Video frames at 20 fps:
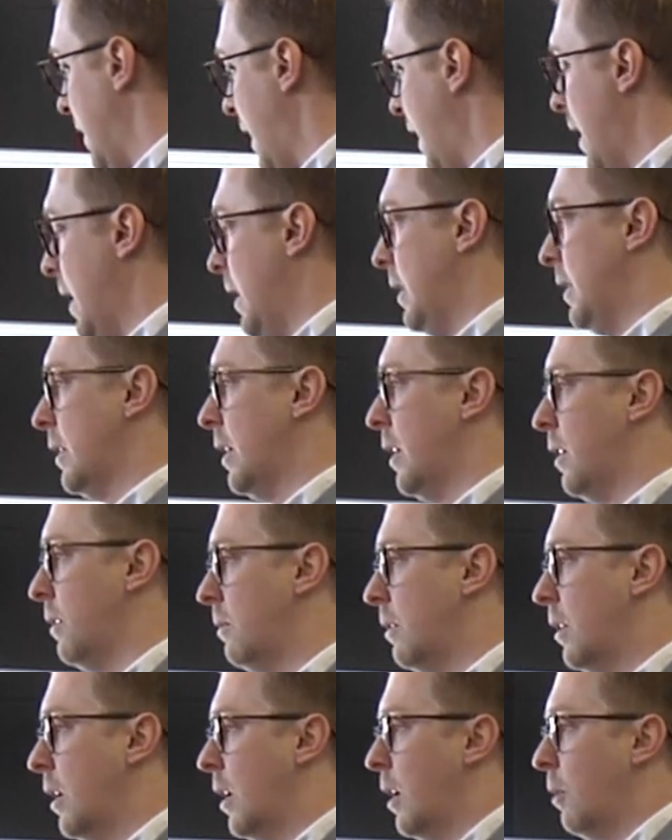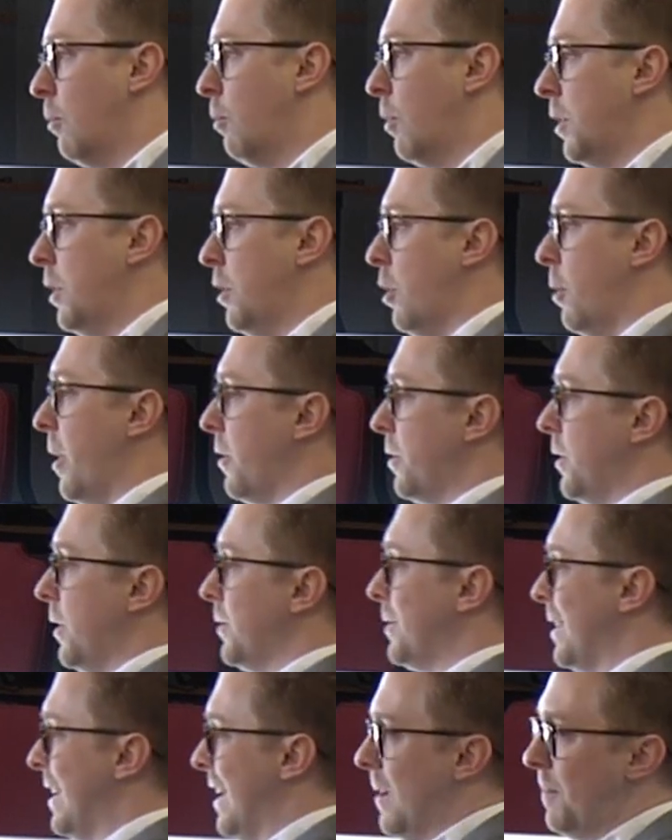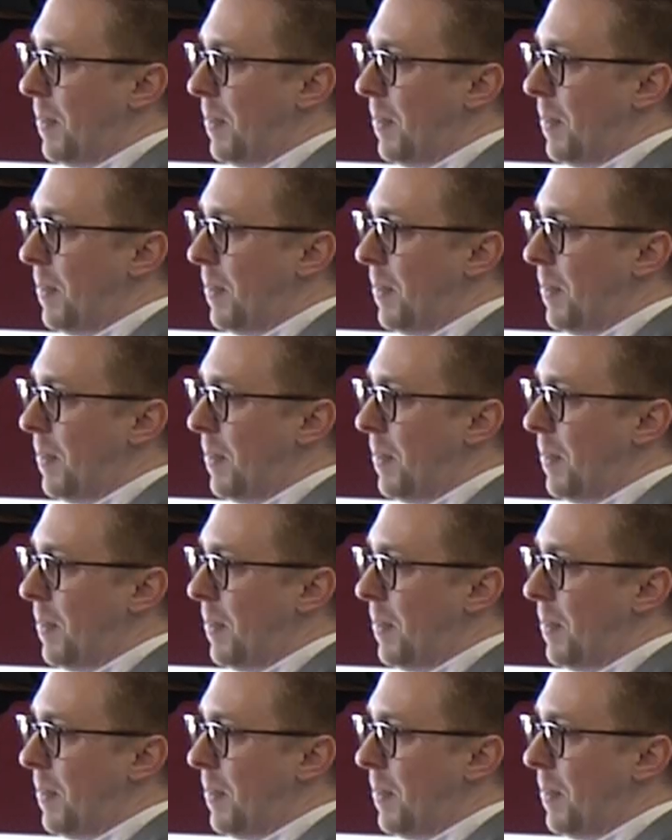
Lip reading: hey, what do you know about this?